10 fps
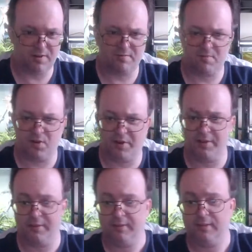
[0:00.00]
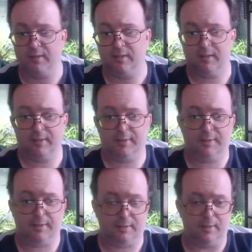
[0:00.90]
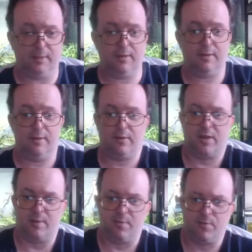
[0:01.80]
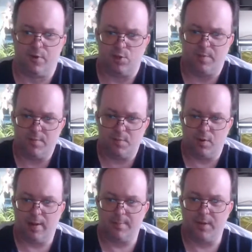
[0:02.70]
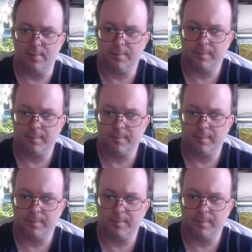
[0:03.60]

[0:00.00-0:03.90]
Never mind. I'll keep the French people happy.